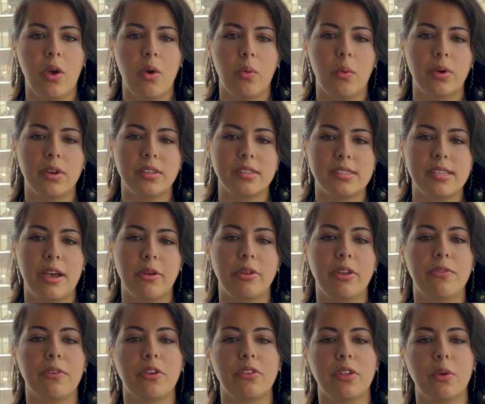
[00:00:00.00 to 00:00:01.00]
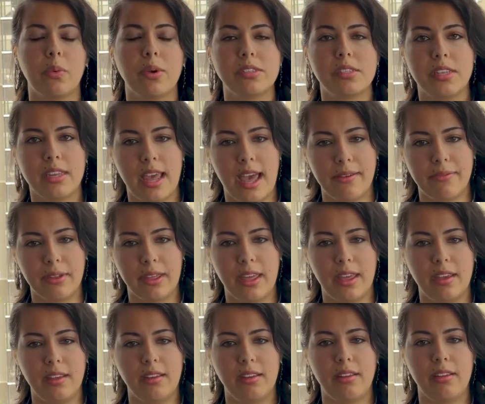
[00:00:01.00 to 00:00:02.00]
was how difficult it was to
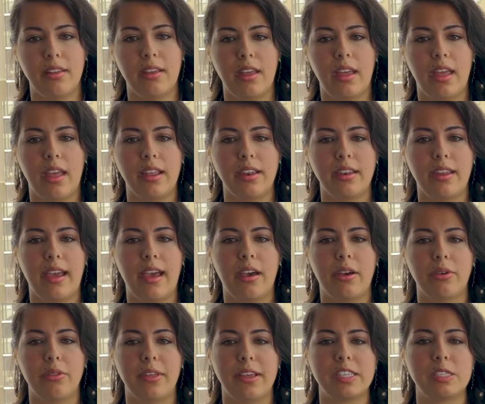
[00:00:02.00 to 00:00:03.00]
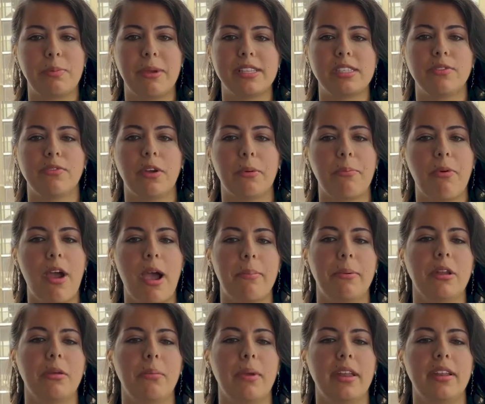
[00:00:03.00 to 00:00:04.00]
navigate and how the expanse of our
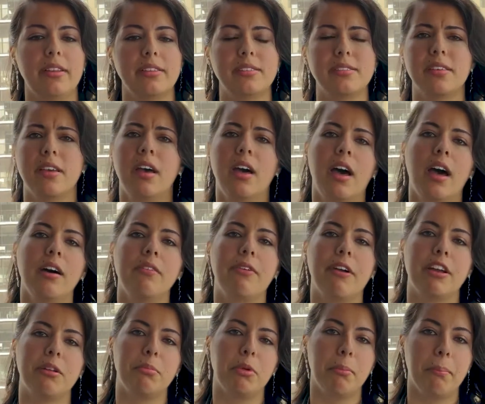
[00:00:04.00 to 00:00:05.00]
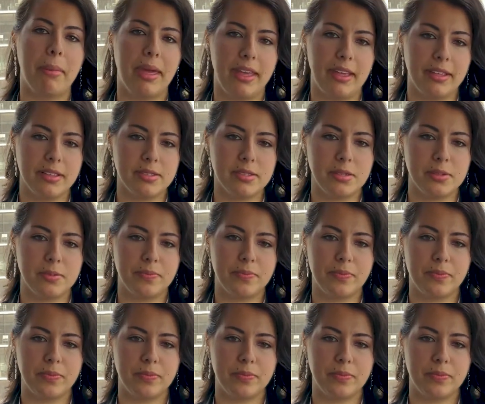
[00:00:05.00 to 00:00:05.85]
property made us a veritable maze.